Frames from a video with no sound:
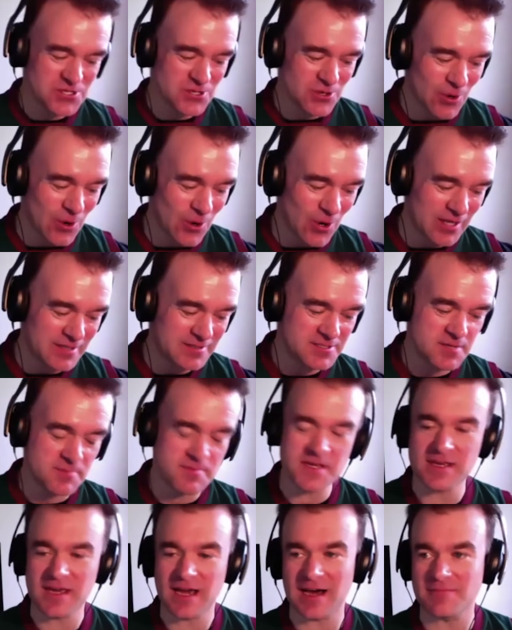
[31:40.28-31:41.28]
Shaw to
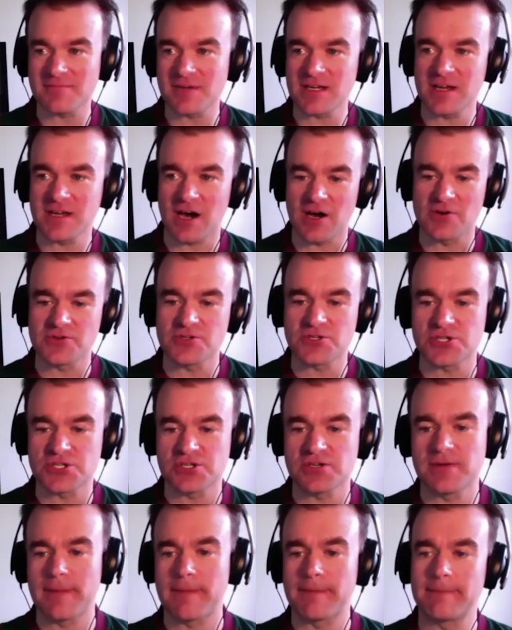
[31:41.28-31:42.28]
become a
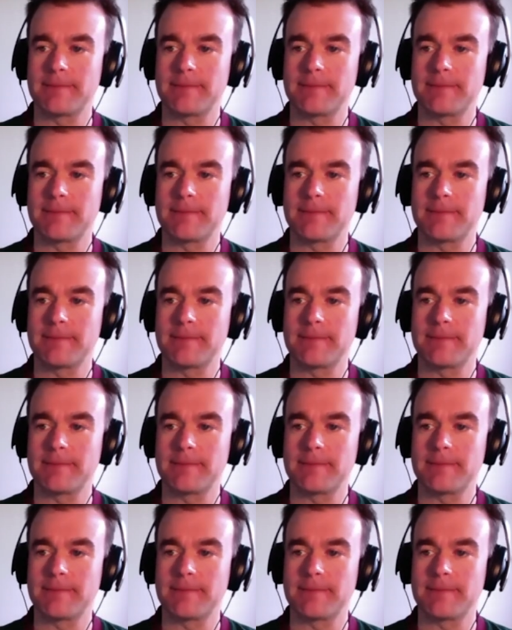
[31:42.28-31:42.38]
coach?